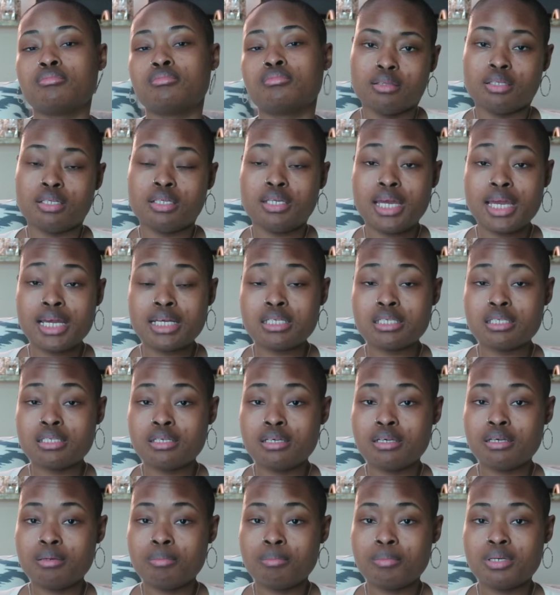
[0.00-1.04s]
The next
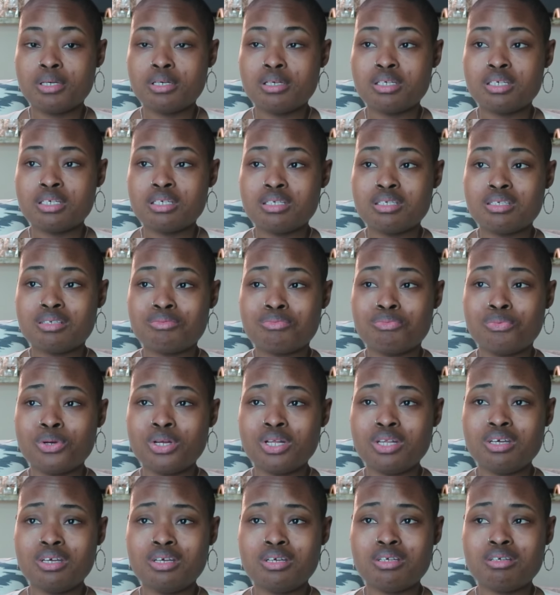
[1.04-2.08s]
tip is
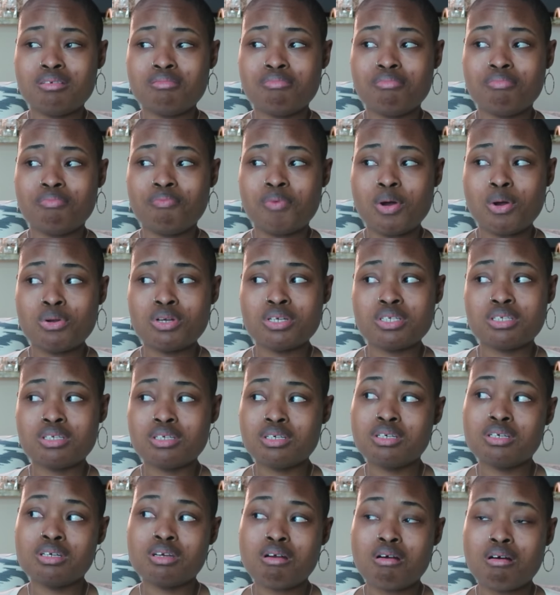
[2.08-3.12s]
really
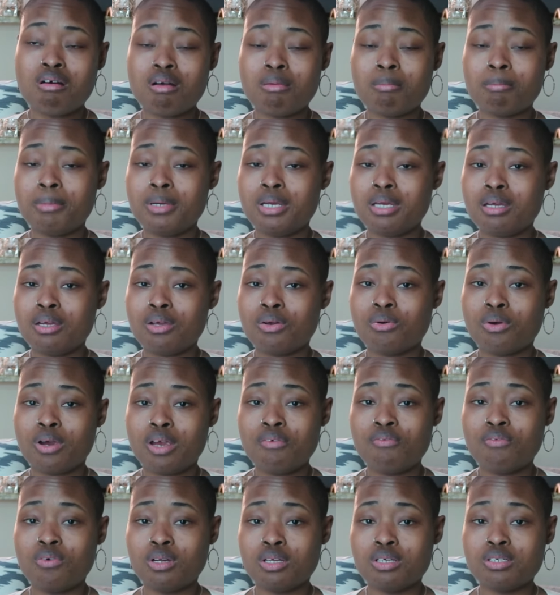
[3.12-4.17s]
focusing on being
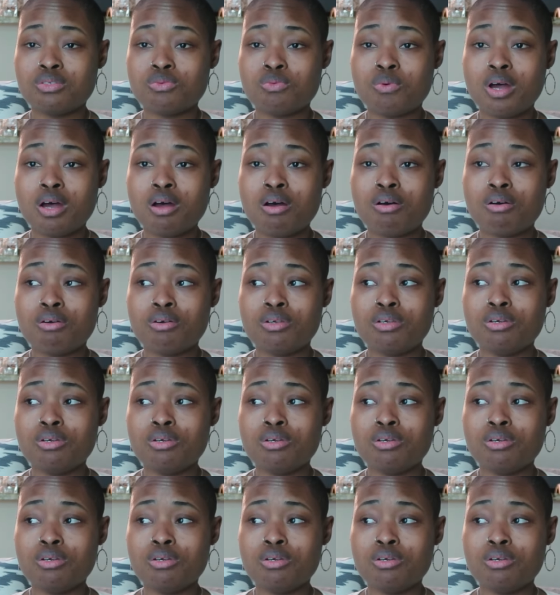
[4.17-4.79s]
grateful as well.